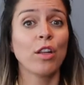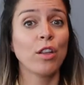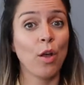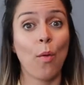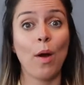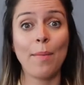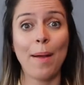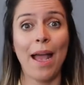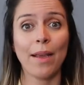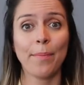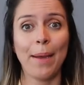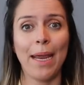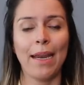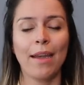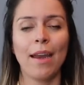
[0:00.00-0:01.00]
lower
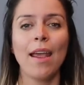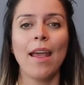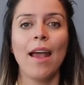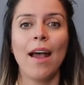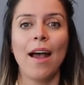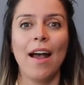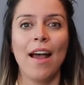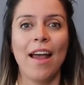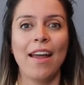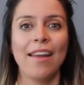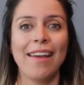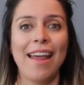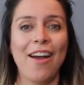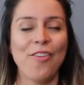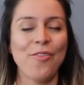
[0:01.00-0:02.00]
back pain.
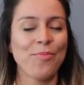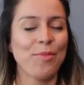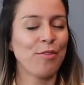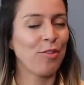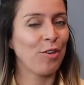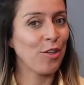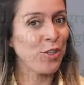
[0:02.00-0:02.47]
Now before